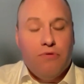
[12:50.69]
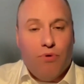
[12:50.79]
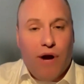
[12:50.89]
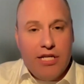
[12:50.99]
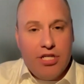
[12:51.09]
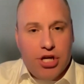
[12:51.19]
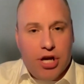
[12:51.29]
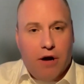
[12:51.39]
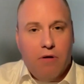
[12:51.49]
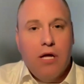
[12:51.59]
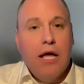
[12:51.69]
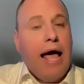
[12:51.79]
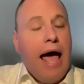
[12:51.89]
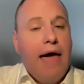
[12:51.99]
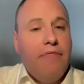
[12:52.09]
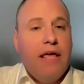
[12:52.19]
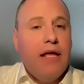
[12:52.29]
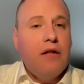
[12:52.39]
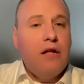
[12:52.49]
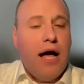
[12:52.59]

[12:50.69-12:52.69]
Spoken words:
ratio, and then